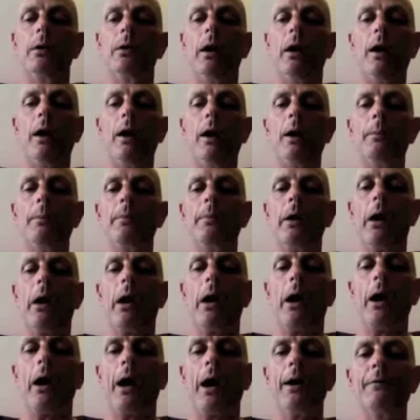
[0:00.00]
um,
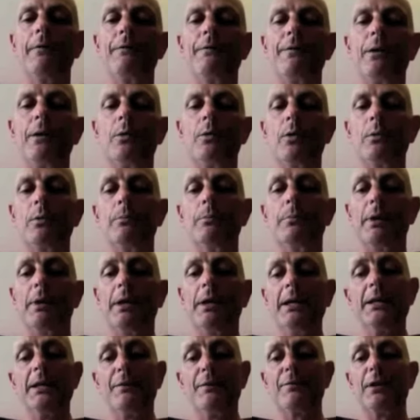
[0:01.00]
I feel
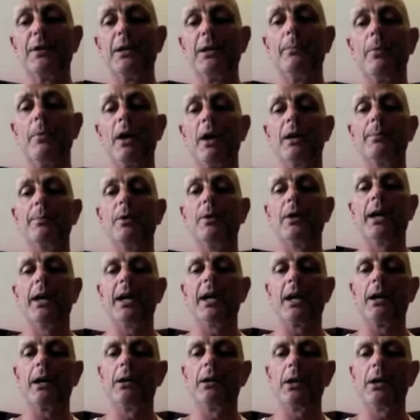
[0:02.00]
completely different in my
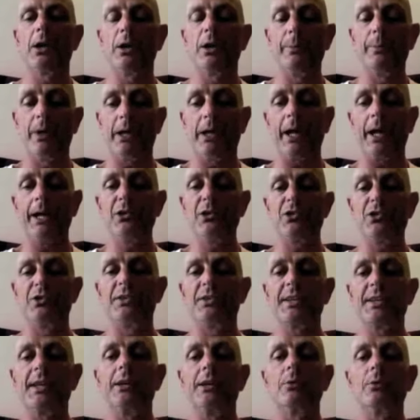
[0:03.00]

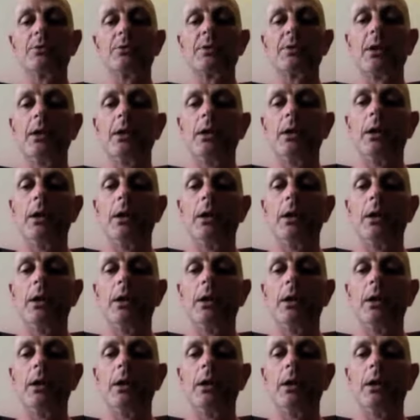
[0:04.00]
communication skills.